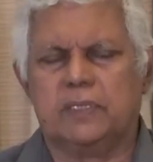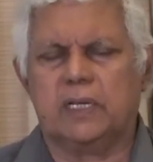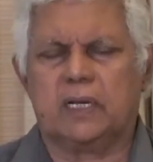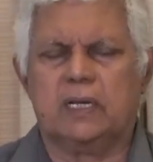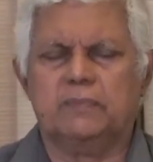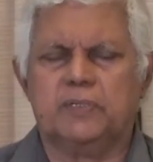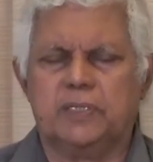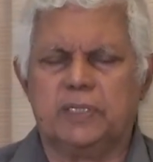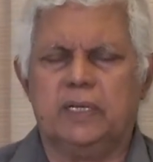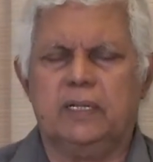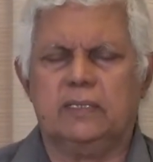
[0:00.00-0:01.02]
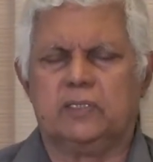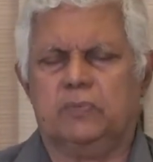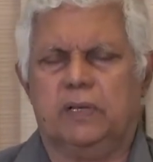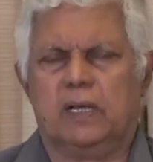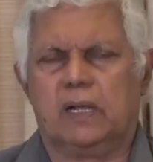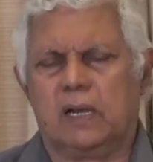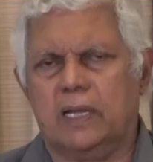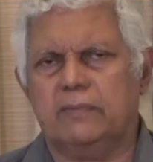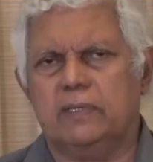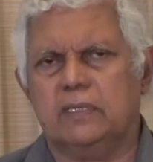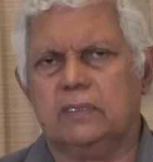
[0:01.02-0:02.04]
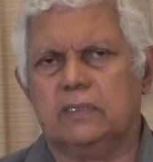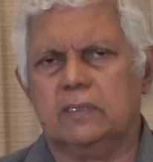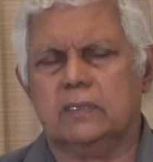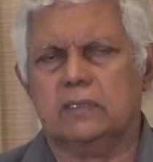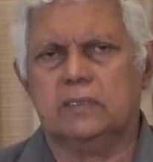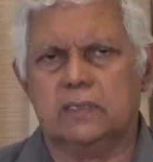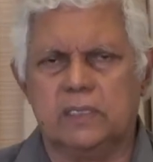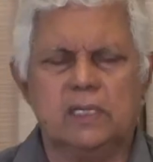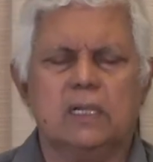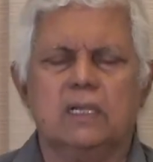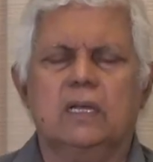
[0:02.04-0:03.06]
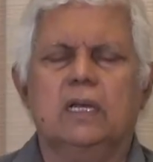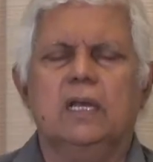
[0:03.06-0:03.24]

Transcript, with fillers: taken up shields to be clad with this zeal